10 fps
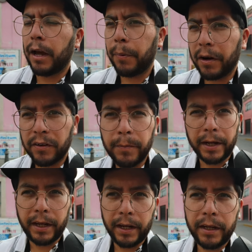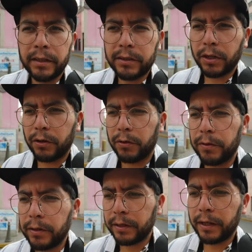a part of my day.
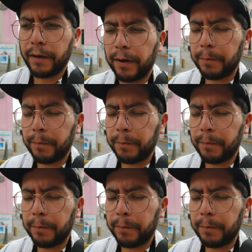So if